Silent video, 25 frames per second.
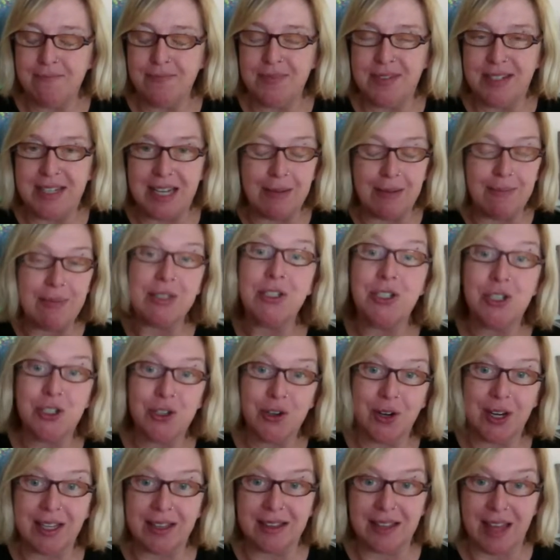
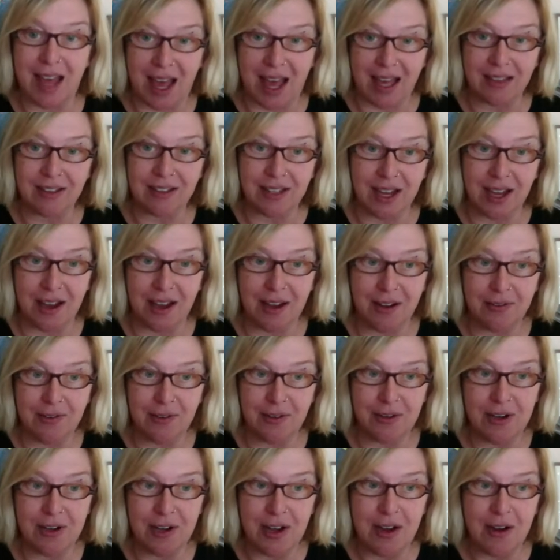demonstrate that love
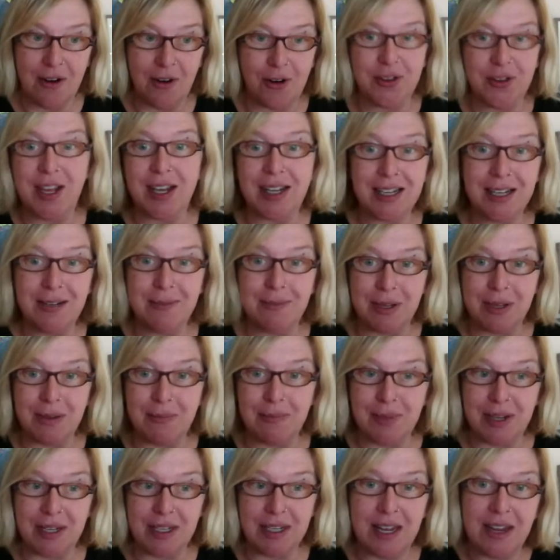or that
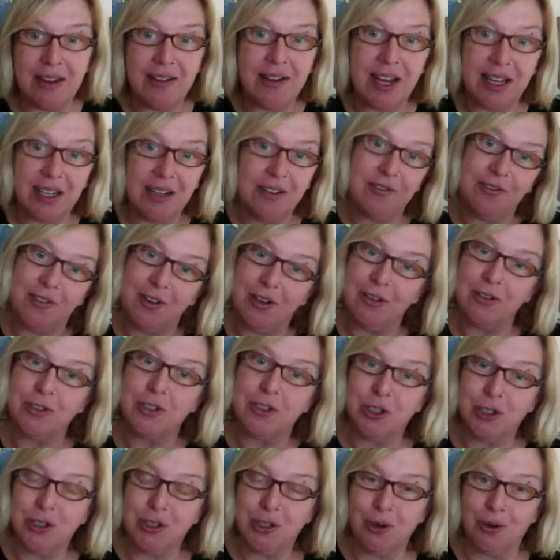commitment, he kind of falls
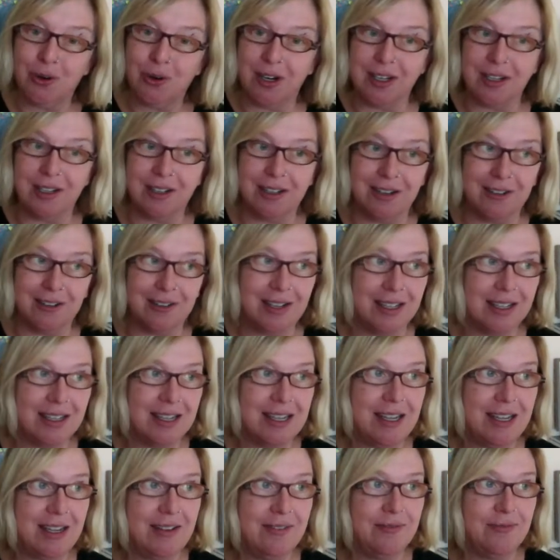short. Like
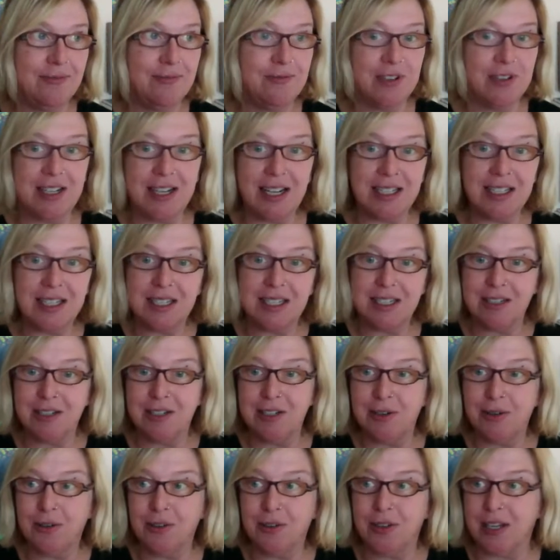he forgets to
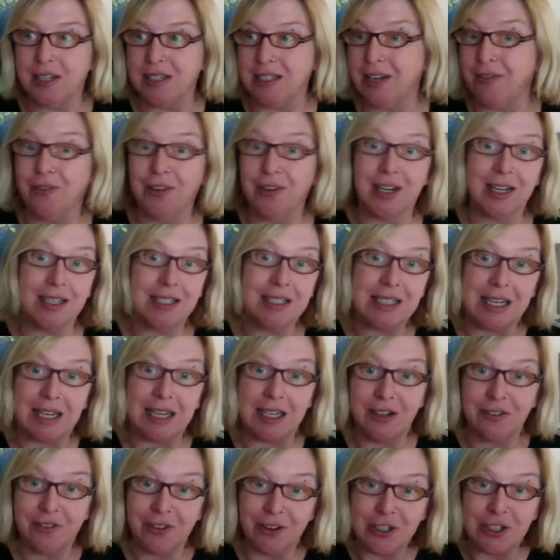do things. He forgets the
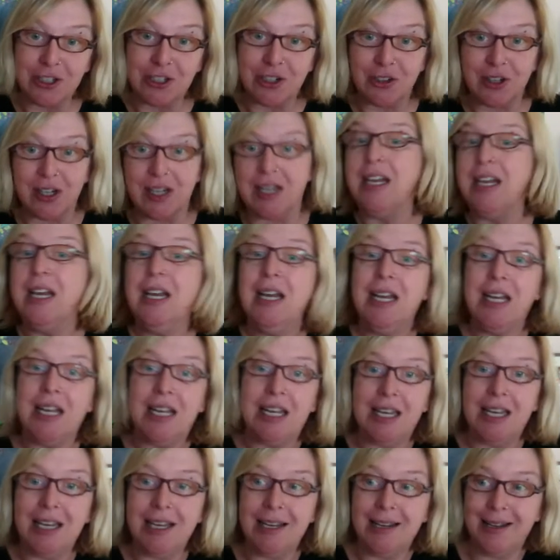anniversary.
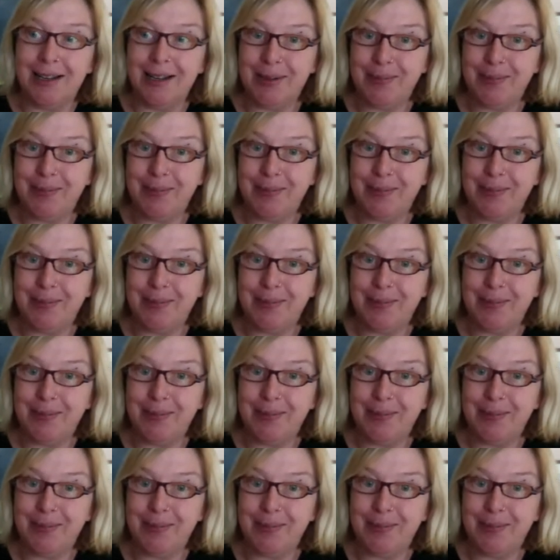He